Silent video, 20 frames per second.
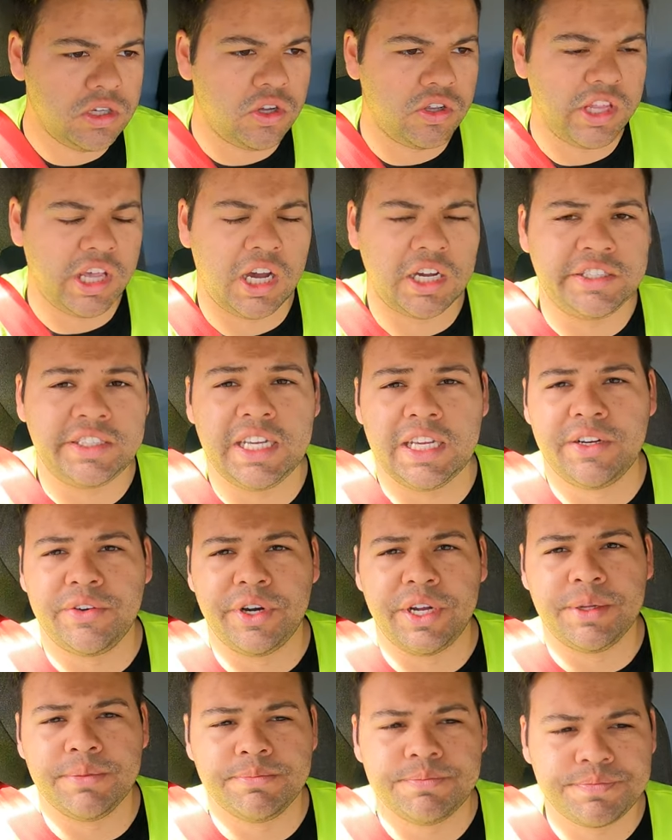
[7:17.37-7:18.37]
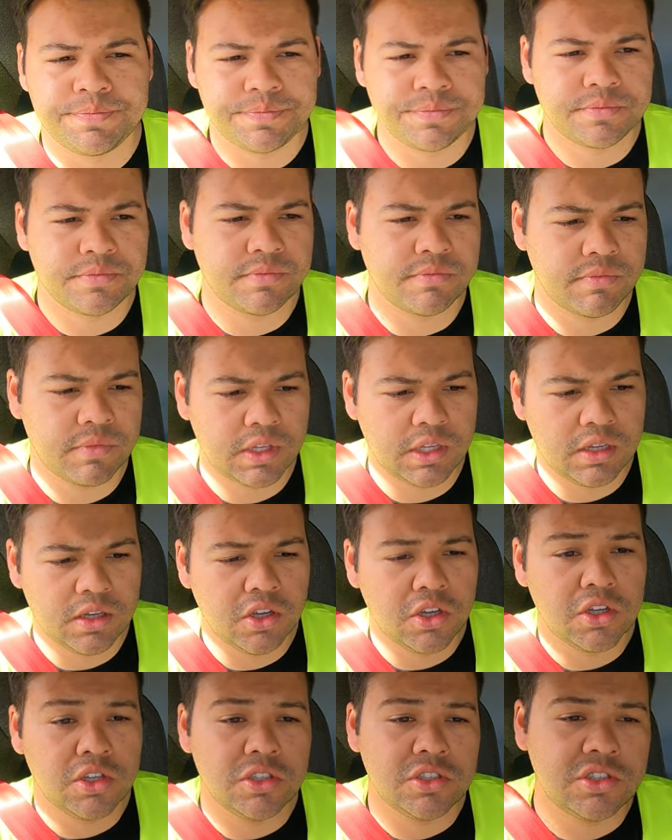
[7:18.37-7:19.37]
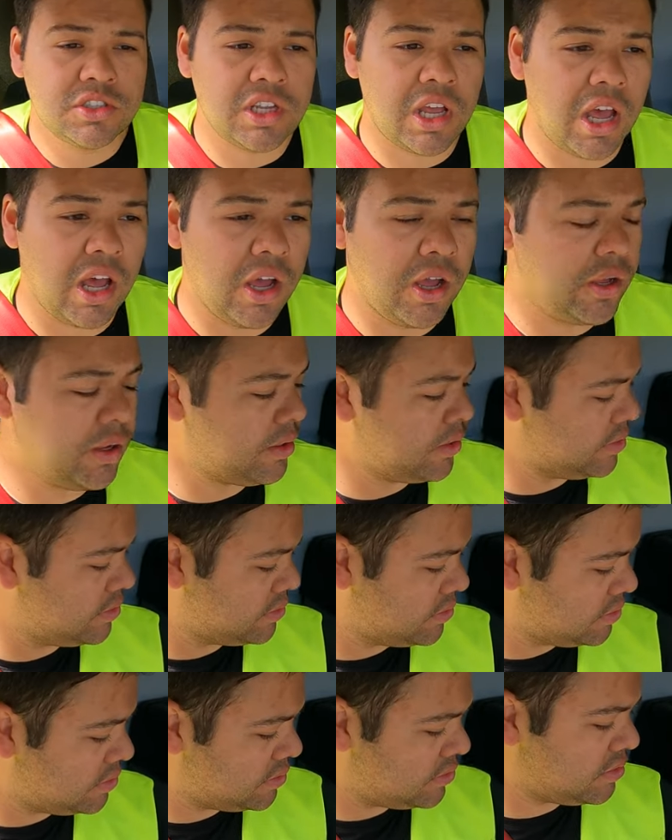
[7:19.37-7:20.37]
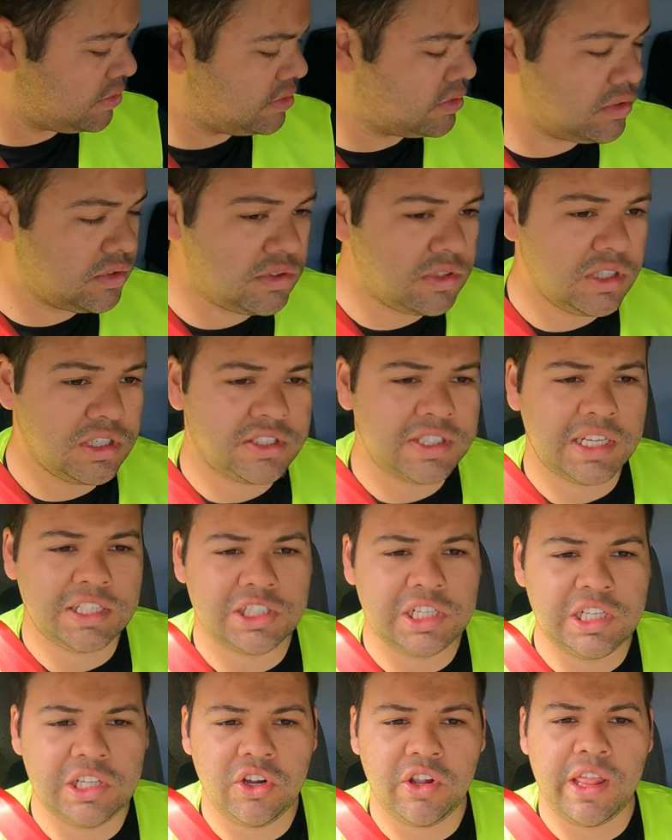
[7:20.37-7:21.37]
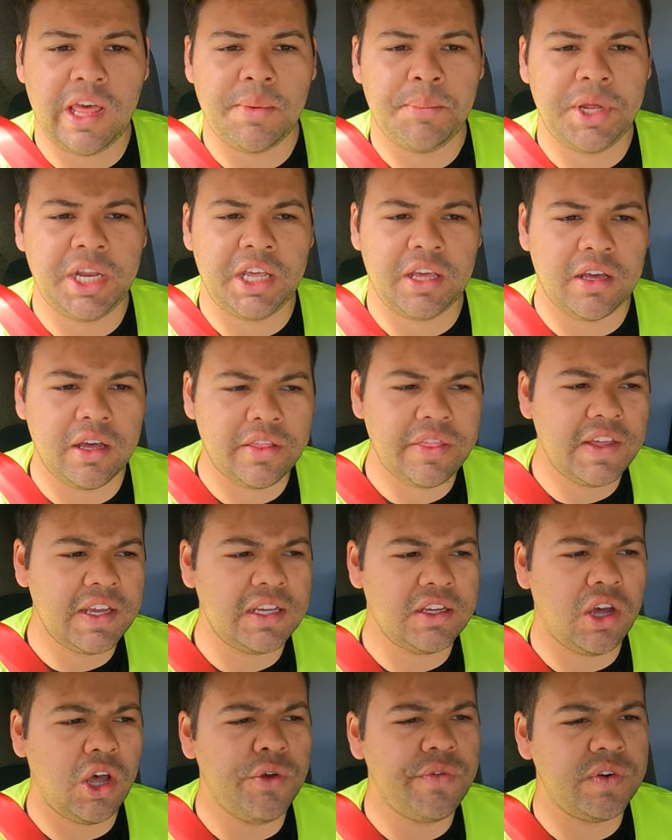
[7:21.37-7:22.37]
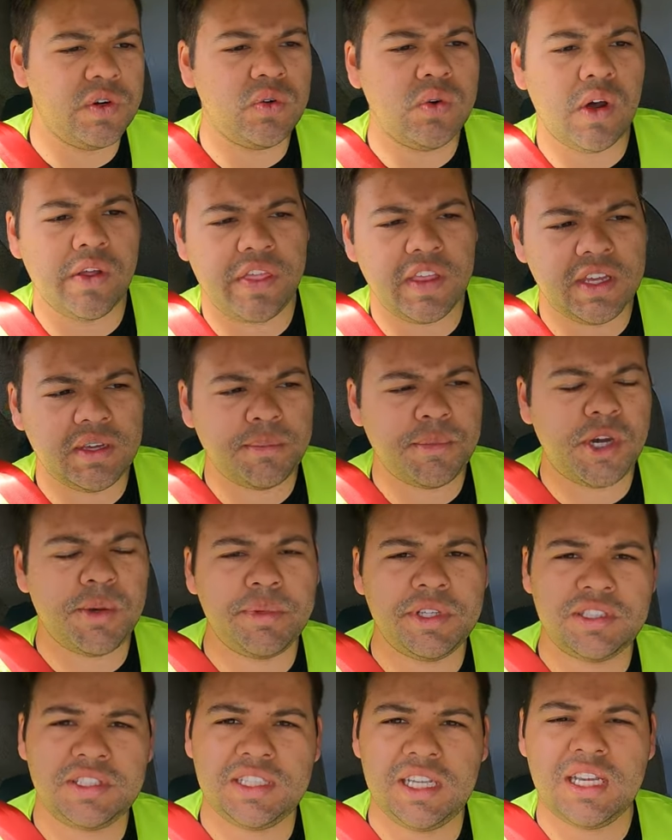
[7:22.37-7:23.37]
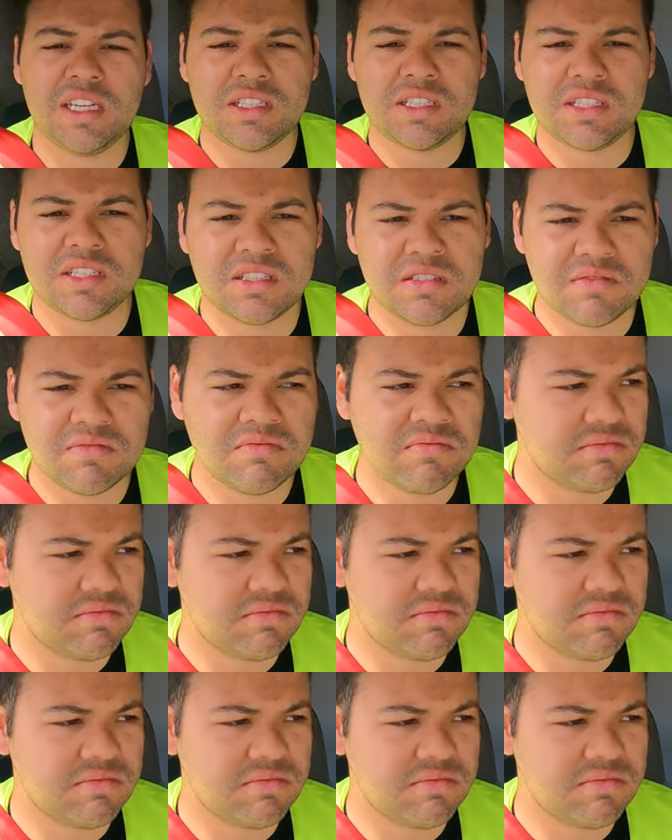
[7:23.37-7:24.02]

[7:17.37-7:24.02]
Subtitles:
on the itinerary. So it's actually not that many. I think overall, I think it might be 6.